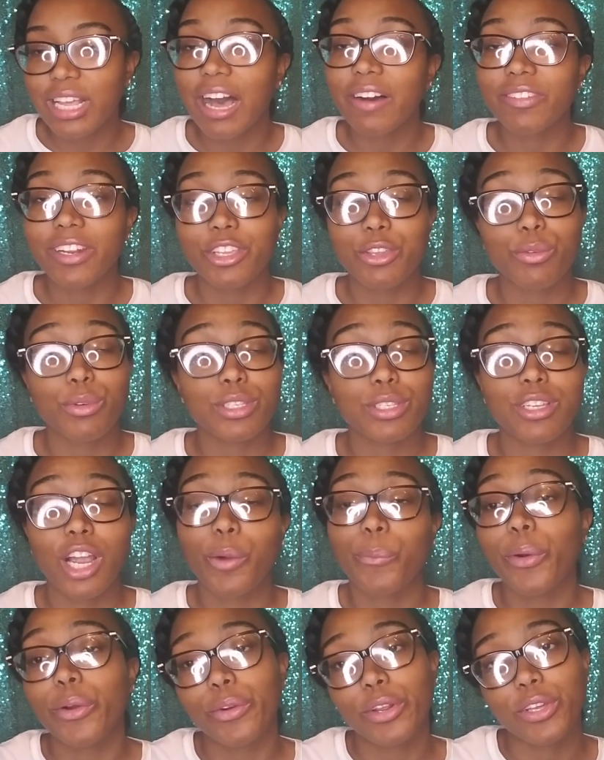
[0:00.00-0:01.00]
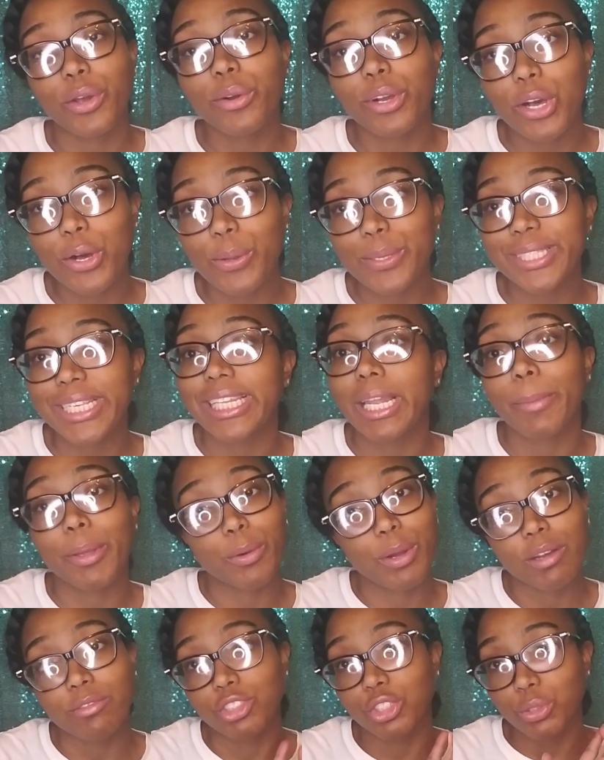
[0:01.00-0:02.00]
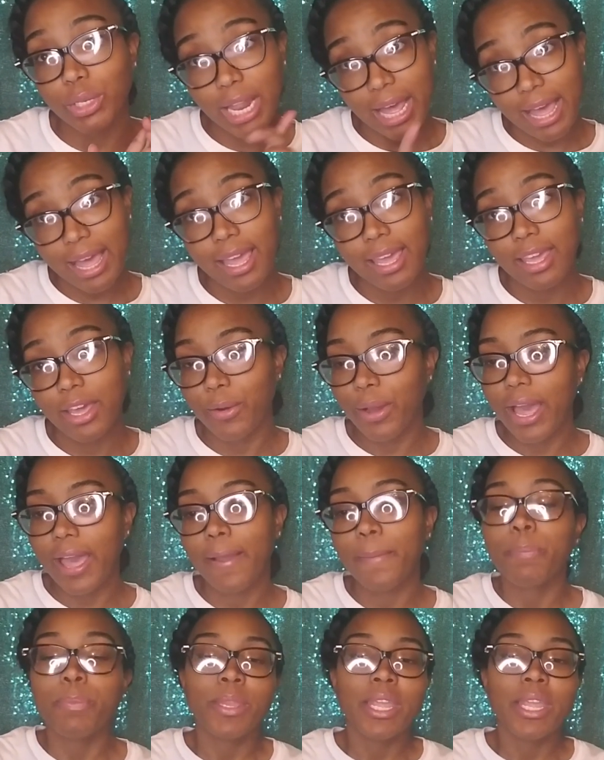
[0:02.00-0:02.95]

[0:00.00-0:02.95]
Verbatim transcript: I feel like you can start working on your goals in the middle of July, okay?